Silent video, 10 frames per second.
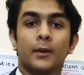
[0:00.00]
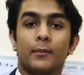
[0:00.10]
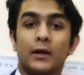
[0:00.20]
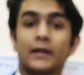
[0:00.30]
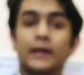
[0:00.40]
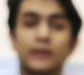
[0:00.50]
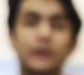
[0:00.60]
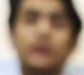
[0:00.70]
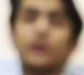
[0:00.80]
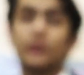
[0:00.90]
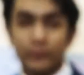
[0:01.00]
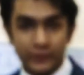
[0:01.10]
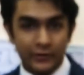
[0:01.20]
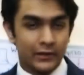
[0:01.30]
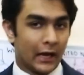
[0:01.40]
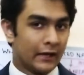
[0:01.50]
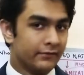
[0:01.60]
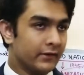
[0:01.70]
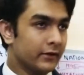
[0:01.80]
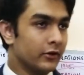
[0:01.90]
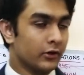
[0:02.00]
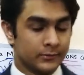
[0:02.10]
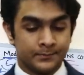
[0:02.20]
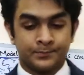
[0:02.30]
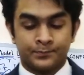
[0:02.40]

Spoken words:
but later in your university life, in your,